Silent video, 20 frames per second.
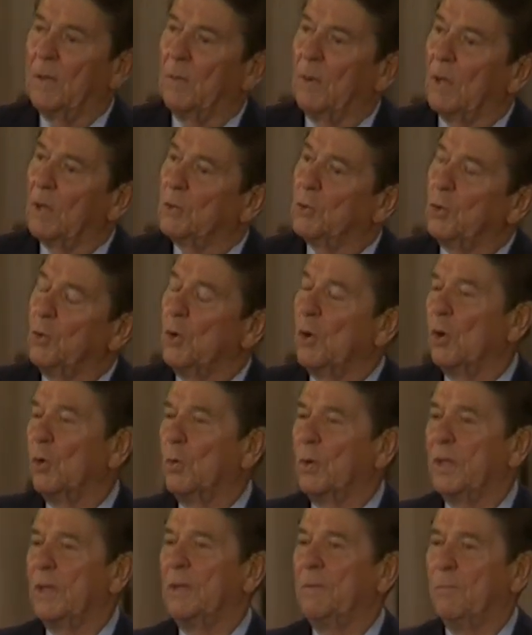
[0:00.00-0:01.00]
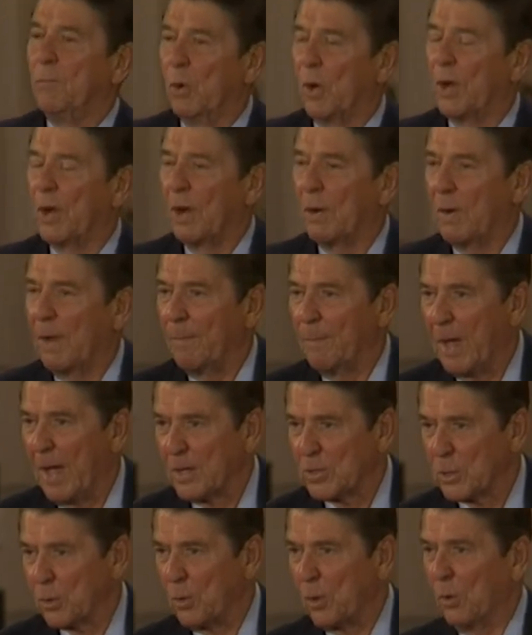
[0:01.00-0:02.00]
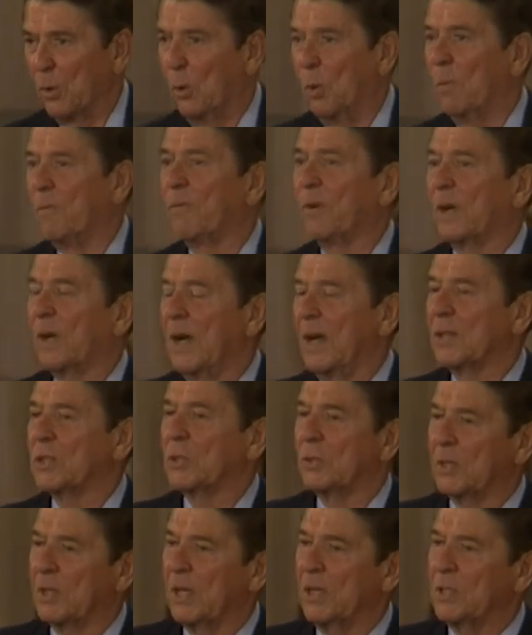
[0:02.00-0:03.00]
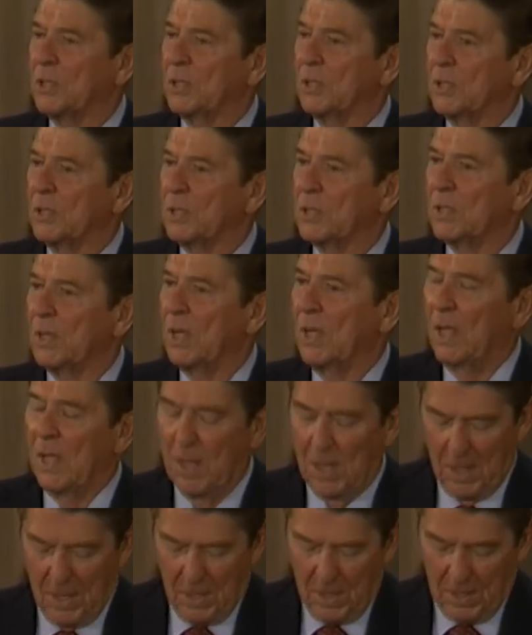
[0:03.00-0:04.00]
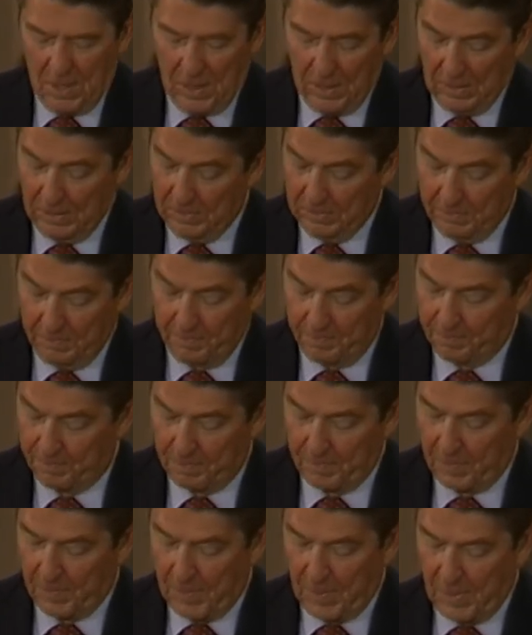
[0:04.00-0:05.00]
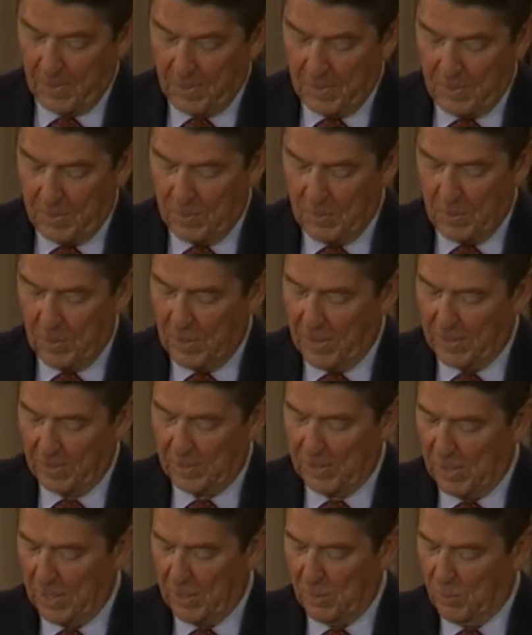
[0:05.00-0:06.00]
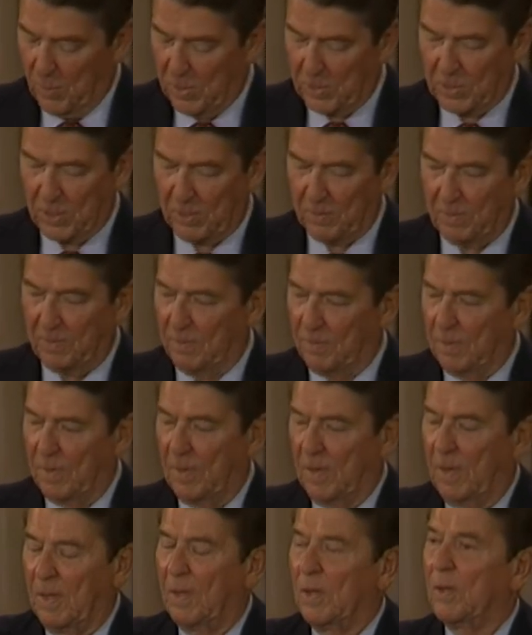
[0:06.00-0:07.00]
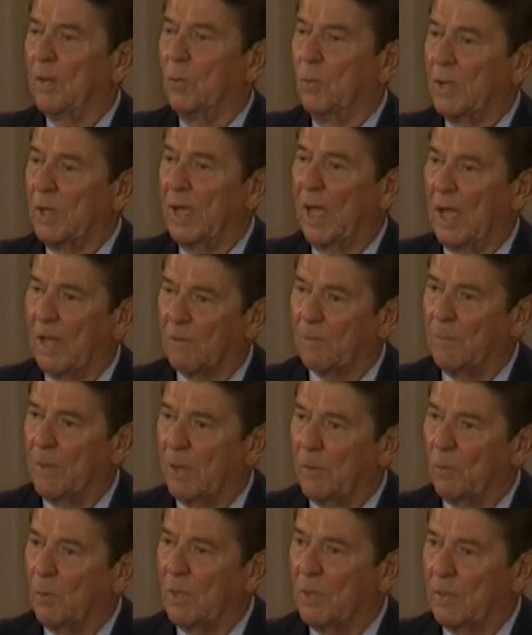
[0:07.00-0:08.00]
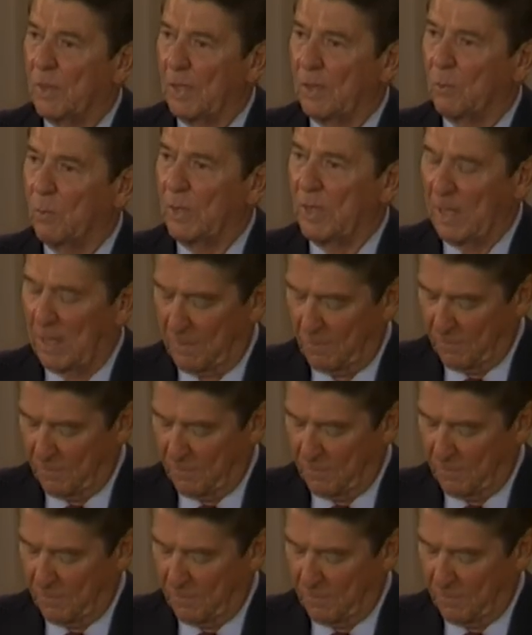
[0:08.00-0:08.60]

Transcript: Well, as you know, we brought our ambassador home for consultations. All I can tell you is that we have been